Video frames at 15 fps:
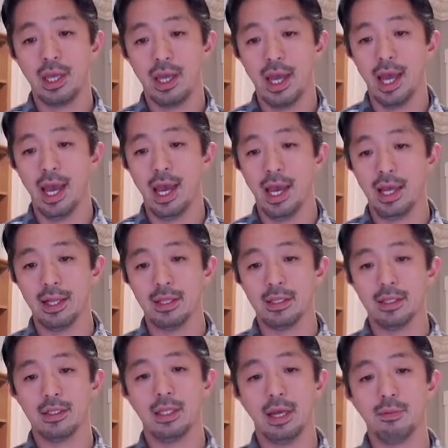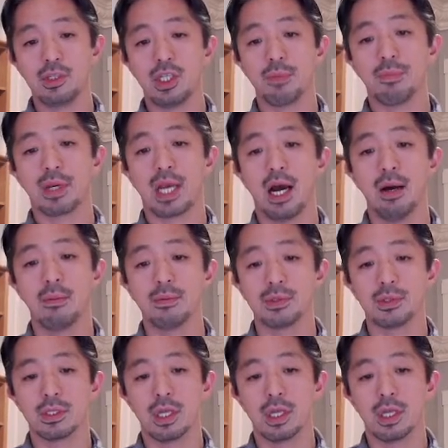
and everything becomes,